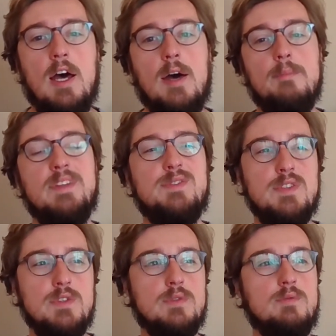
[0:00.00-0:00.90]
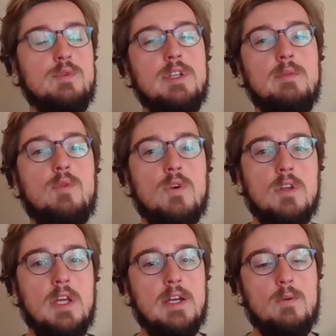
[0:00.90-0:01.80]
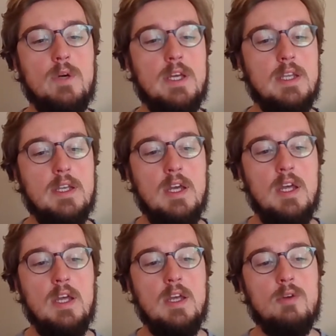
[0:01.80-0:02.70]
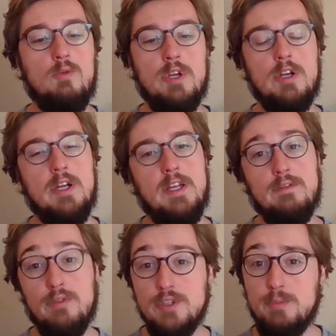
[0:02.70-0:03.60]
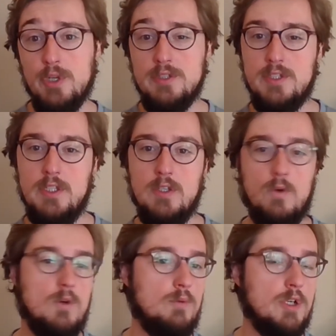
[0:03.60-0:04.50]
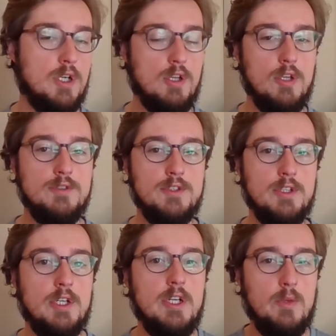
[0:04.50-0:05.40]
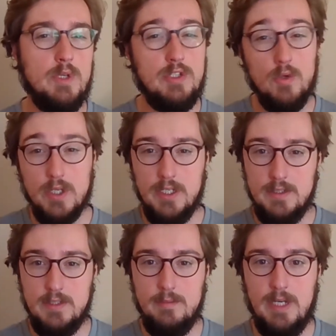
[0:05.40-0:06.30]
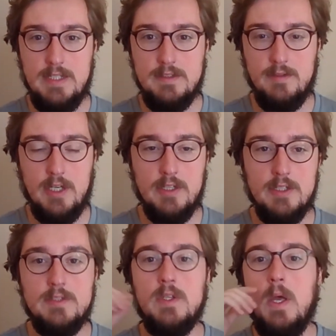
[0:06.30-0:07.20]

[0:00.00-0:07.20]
This is really more like when we're in first person or we're in close third and we don't get into the minds of others,